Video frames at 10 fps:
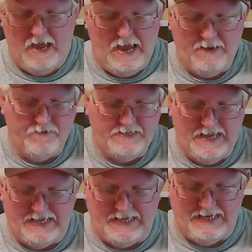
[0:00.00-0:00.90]
I would
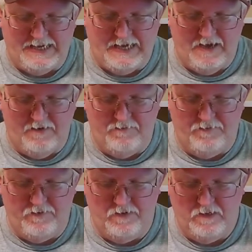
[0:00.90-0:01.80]
take any of.
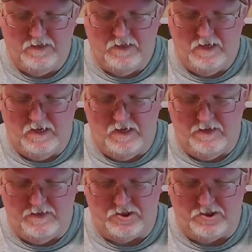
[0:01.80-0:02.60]
The